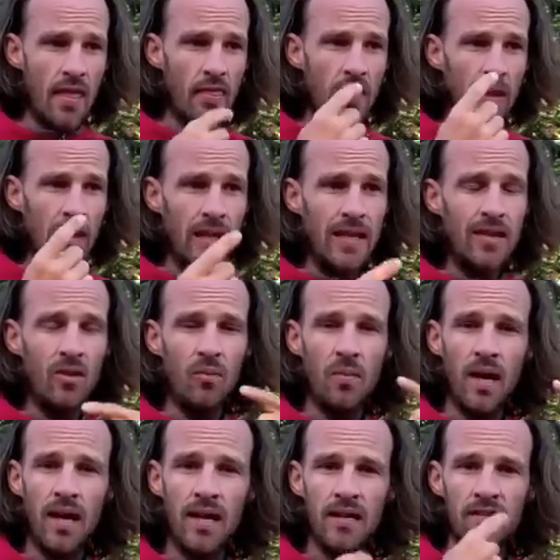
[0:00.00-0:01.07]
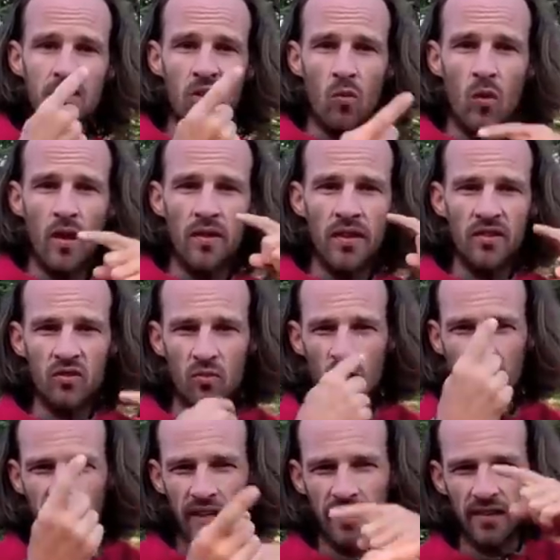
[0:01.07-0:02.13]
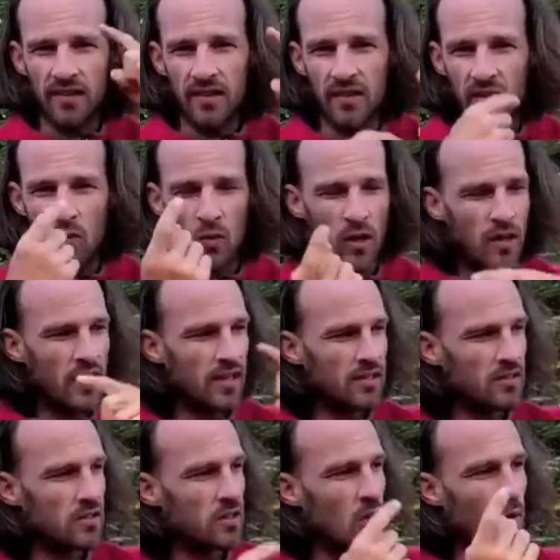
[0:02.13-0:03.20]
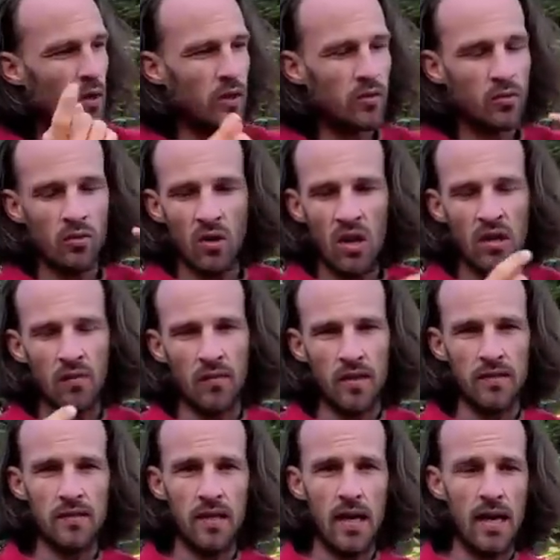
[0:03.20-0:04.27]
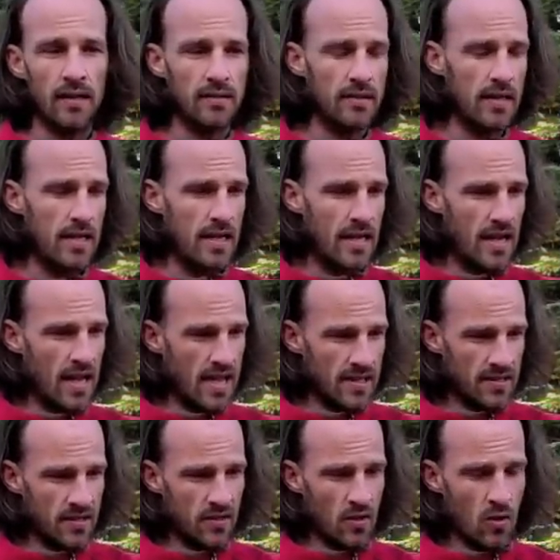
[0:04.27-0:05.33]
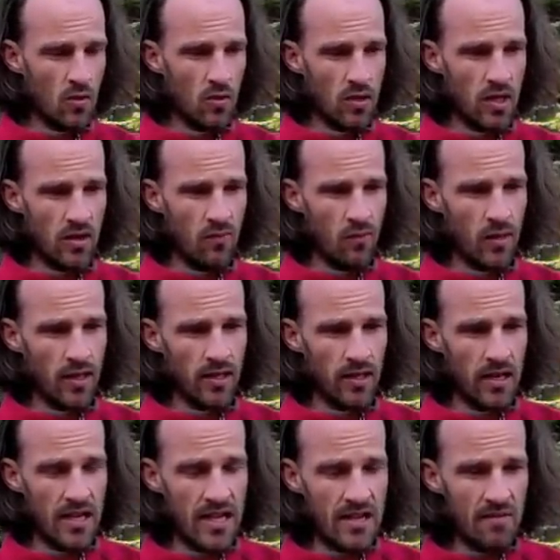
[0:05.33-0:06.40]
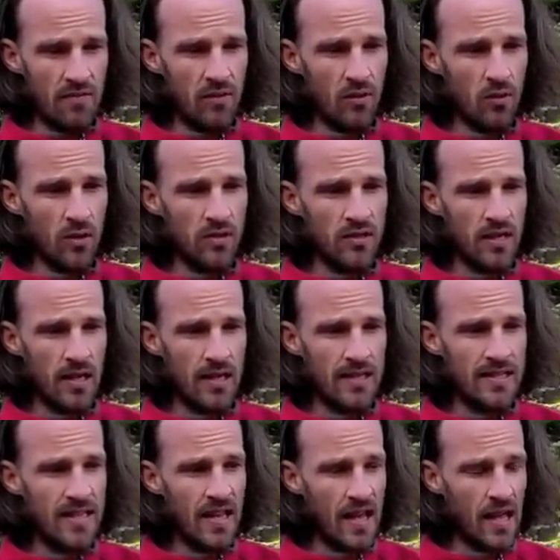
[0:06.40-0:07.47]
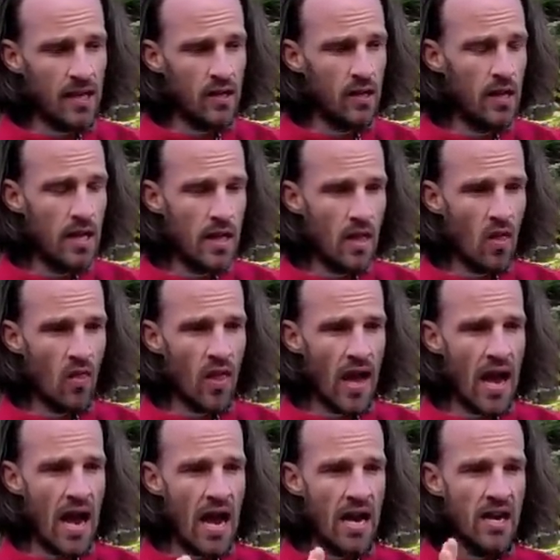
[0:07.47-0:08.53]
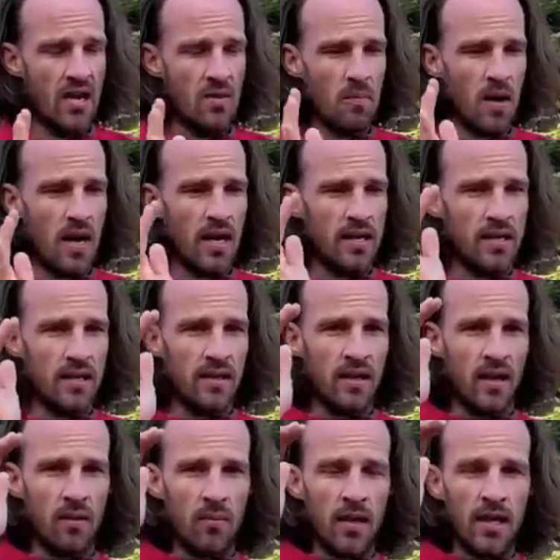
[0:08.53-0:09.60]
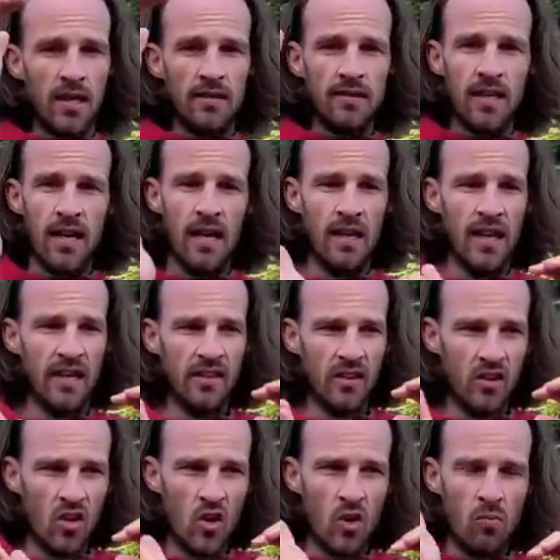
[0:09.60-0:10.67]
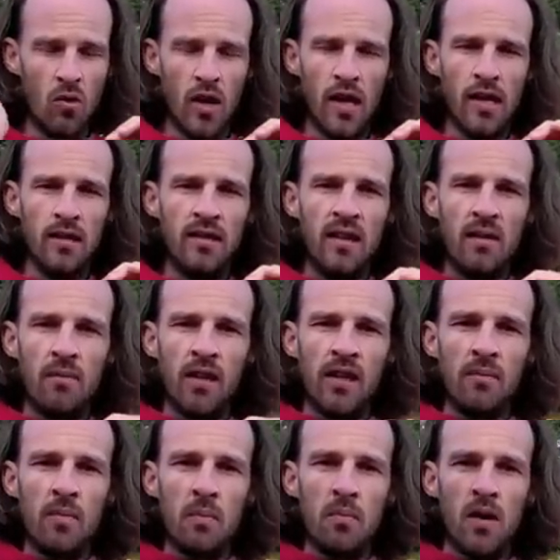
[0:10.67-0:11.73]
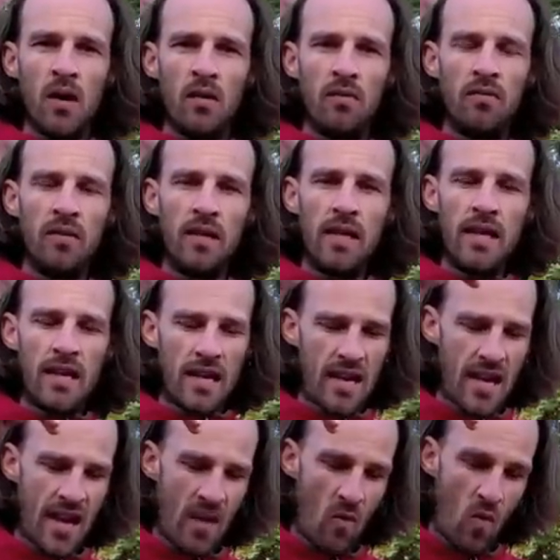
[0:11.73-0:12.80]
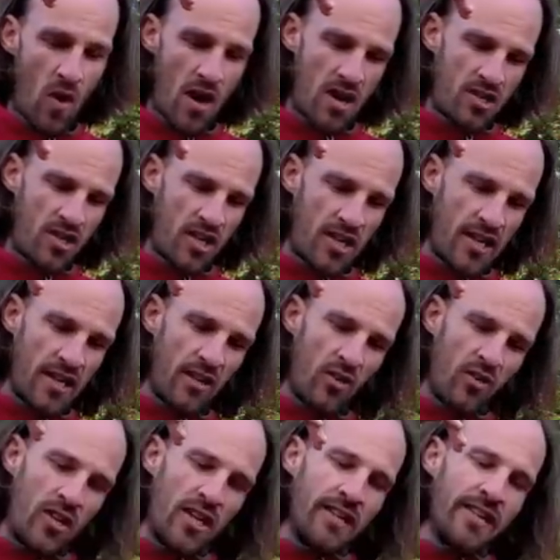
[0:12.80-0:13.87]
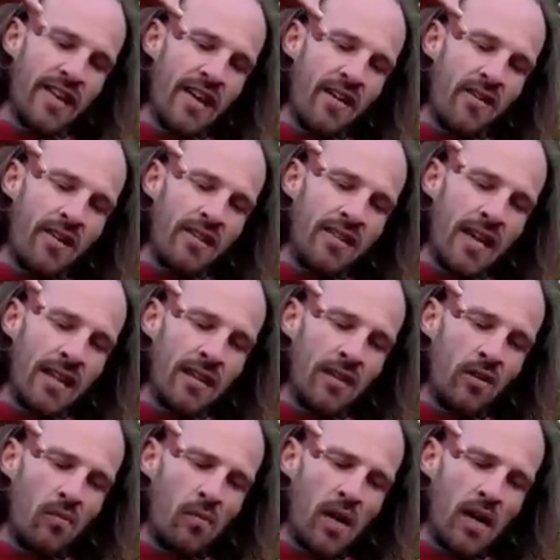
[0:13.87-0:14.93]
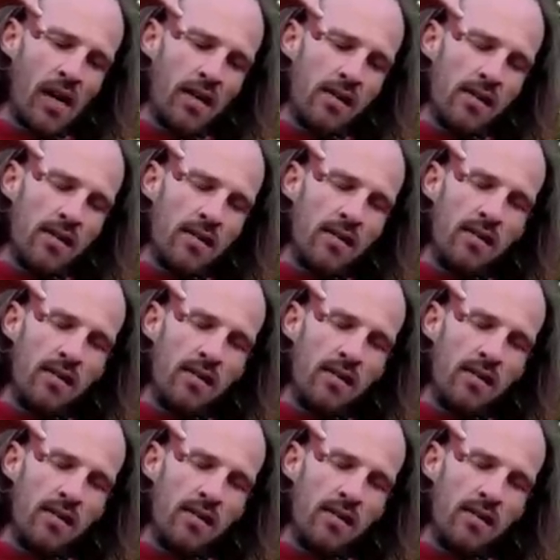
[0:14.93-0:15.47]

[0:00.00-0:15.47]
the little mind is the one that's running, the one that's going through all of these thoughts. And so if we can influence and intend the higher mind to come in, it's kind of like the cobra head coming up above and watching and looking down at that little mind